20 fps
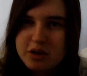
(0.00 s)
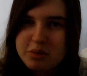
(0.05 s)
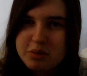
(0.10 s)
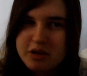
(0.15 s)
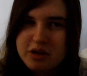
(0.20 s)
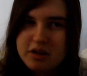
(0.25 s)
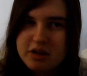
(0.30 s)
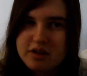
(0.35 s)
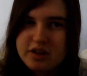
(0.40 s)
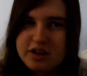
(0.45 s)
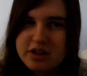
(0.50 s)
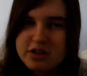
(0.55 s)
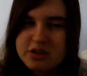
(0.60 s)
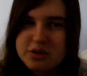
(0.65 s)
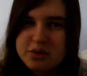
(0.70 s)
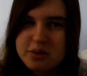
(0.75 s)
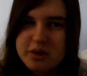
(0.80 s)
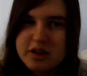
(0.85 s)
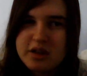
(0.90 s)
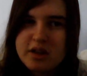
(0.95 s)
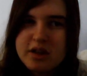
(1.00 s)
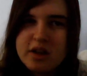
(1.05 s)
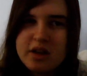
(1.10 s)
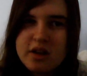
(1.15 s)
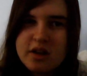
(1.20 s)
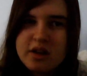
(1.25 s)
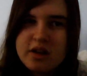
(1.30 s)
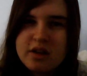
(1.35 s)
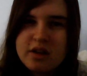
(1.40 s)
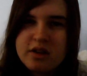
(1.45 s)
I'll put a link to it.
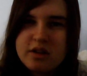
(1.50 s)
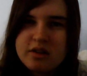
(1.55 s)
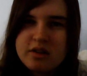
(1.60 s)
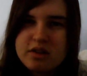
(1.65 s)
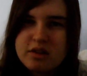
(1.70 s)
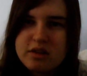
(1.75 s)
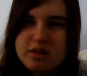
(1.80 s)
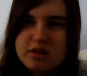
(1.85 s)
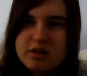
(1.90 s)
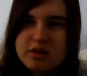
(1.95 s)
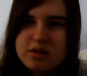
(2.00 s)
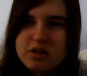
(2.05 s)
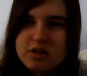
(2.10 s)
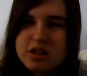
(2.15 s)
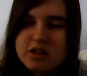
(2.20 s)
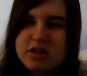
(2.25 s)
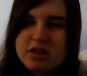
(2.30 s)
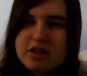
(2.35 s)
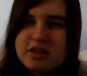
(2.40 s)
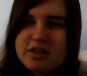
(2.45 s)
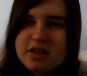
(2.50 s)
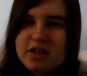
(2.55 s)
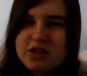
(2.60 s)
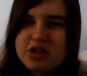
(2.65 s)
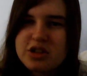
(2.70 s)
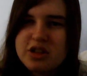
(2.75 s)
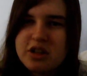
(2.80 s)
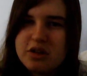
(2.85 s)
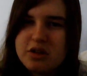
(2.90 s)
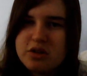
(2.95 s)
It's
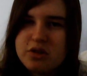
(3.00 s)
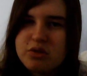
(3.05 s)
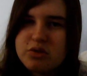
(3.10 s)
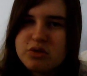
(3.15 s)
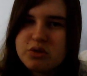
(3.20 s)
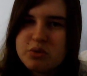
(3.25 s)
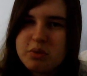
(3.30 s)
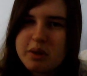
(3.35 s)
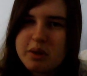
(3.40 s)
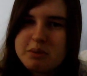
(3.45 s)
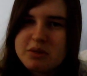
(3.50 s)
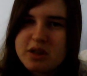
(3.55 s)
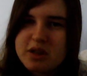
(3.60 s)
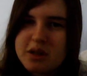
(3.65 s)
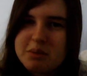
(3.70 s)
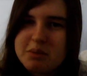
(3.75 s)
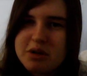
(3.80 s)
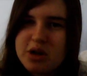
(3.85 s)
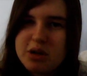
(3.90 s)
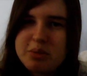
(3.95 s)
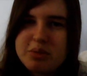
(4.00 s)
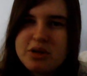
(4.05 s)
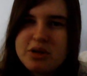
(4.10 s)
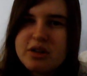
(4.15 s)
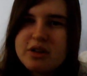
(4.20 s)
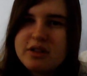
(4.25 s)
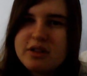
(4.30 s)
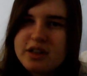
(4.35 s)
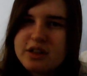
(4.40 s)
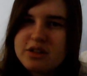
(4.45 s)
actually a news website, but I'll
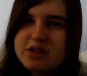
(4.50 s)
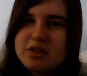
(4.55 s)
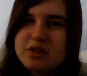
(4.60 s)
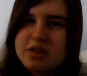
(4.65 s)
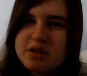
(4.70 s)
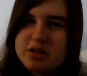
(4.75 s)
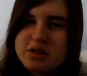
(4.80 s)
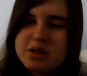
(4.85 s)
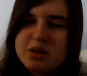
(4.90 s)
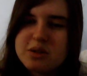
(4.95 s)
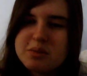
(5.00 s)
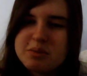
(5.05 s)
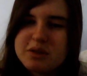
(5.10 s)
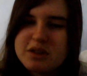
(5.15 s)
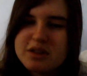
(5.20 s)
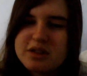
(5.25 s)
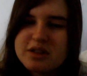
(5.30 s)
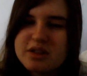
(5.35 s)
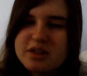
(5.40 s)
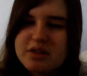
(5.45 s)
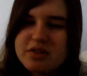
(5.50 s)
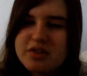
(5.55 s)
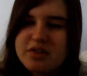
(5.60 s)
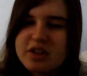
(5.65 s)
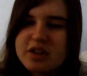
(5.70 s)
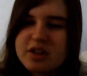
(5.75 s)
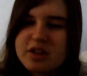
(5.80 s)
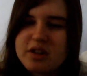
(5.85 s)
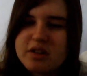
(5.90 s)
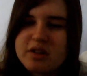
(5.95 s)
put a link to this
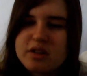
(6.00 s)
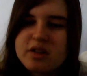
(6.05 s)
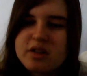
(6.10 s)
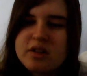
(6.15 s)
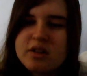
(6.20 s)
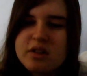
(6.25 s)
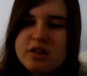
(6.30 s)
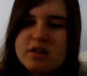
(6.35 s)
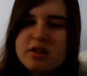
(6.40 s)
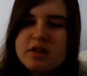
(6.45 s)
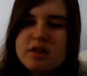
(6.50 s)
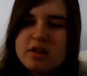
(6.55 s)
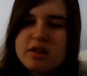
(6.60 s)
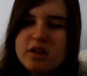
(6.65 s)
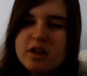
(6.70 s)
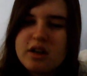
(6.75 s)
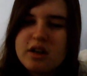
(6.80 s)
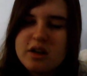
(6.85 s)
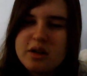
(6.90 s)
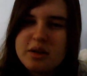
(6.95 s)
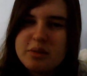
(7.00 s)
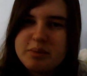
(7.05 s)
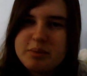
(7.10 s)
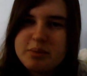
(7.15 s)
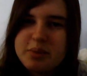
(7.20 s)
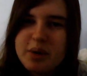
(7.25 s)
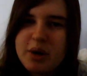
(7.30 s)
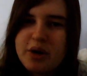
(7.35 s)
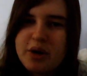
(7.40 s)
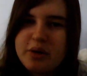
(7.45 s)
specific
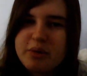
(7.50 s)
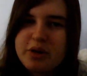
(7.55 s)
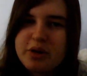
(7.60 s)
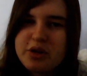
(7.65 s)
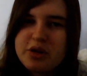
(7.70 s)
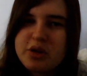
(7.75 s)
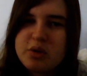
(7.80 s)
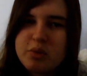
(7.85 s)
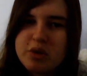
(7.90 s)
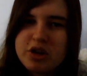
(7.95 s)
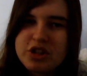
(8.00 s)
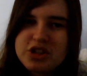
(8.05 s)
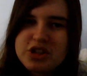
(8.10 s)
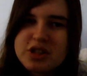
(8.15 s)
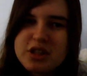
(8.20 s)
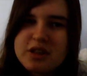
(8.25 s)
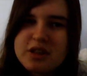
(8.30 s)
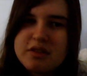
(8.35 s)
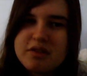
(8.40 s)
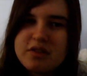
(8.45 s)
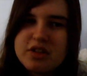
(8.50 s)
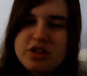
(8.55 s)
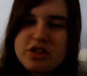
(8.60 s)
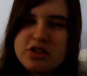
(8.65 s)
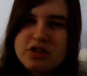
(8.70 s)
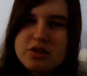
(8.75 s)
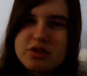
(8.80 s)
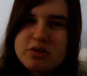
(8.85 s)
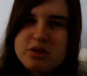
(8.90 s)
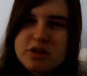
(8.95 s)
part where you can watch TV
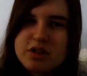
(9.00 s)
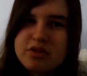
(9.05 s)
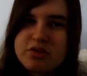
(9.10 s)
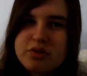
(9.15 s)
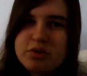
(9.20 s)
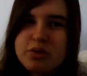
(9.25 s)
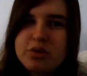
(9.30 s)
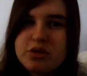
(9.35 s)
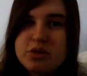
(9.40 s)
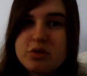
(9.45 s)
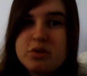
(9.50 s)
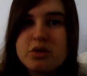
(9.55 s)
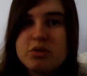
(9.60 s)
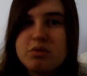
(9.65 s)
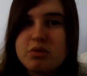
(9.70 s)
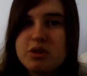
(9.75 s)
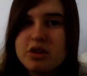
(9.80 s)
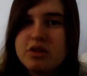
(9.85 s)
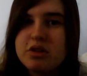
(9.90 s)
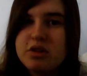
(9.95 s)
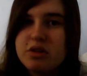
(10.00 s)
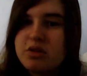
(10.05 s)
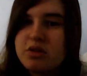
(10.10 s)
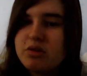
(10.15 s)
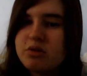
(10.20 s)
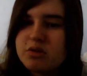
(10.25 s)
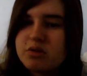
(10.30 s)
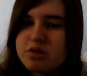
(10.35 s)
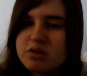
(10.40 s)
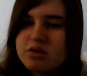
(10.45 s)
shows, and of course you could read the
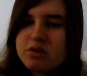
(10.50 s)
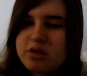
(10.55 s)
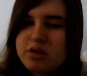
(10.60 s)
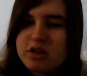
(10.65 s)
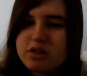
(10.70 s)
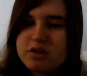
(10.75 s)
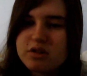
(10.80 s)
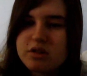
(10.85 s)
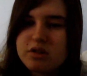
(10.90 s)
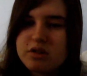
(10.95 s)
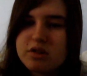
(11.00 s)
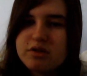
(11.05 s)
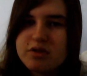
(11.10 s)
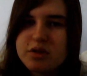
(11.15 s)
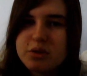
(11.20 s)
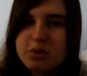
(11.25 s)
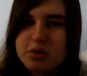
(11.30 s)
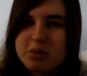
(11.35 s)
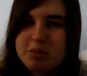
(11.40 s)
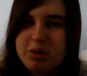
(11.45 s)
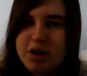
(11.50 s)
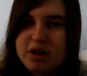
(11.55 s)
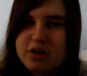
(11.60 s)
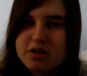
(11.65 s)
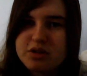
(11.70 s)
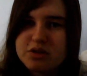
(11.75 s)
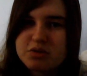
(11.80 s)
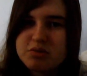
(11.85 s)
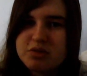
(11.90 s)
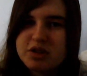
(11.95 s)
news too. That's good if you want to
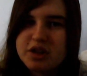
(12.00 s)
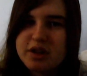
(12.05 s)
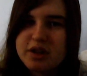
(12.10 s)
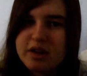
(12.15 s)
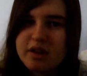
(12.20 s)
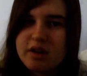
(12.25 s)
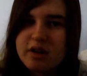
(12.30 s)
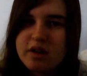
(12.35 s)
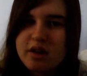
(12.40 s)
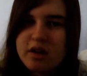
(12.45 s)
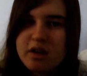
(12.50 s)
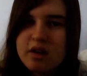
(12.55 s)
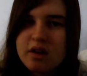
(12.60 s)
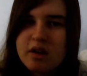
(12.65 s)
practice reading.